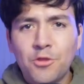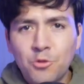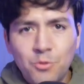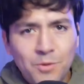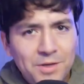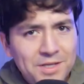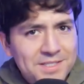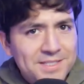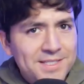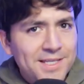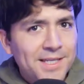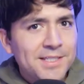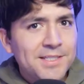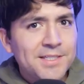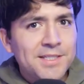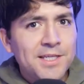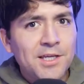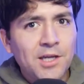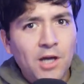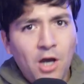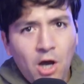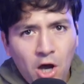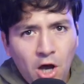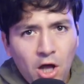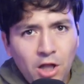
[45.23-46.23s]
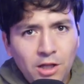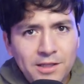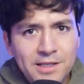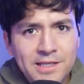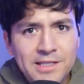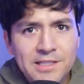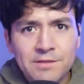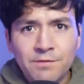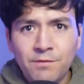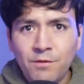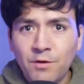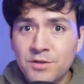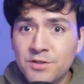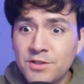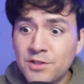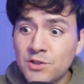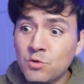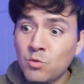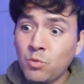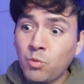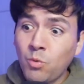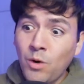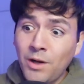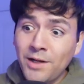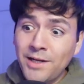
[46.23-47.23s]
360 ollies
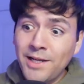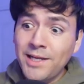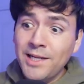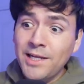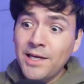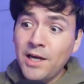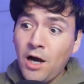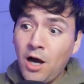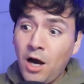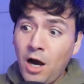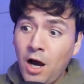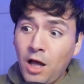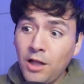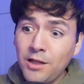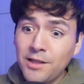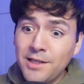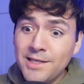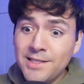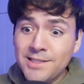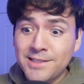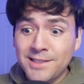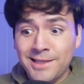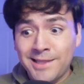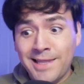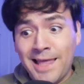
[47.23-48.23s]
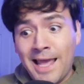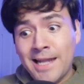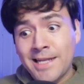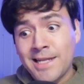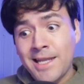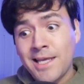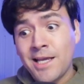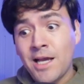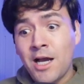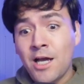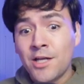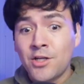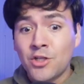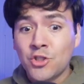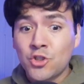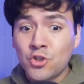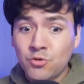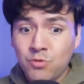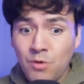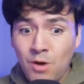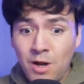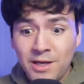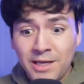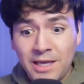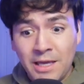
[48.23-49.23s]
versus 180 ollies landing on a
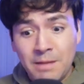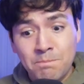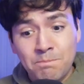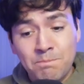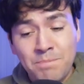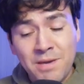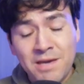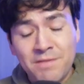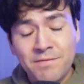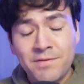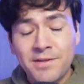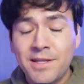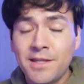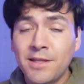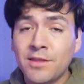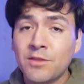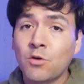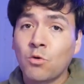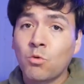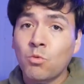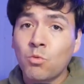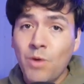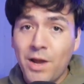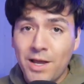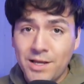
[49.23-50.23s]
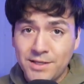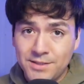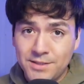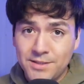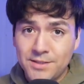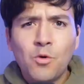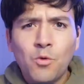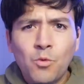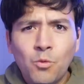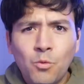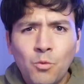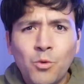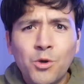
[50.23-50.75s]
truck and pivoting the rest.